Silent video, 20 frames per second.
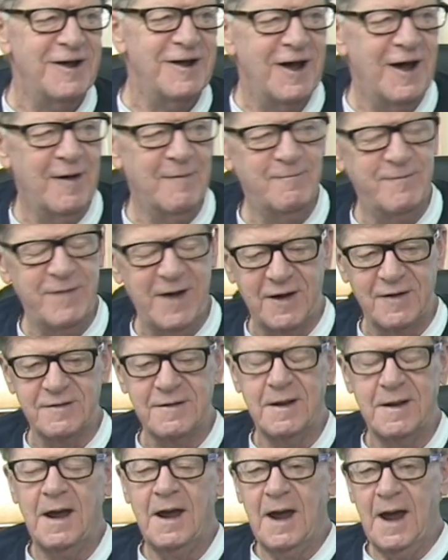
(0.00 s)
about
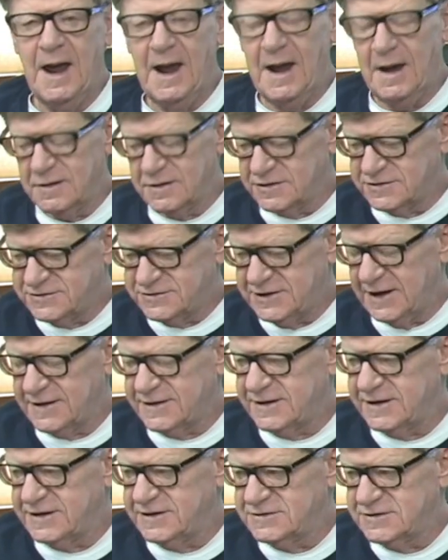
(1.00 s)
how to set
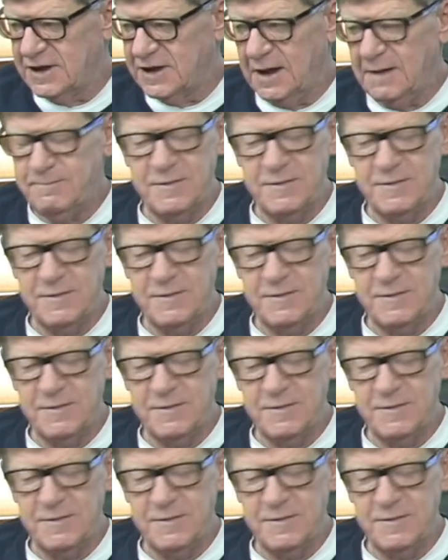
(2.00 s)
these up,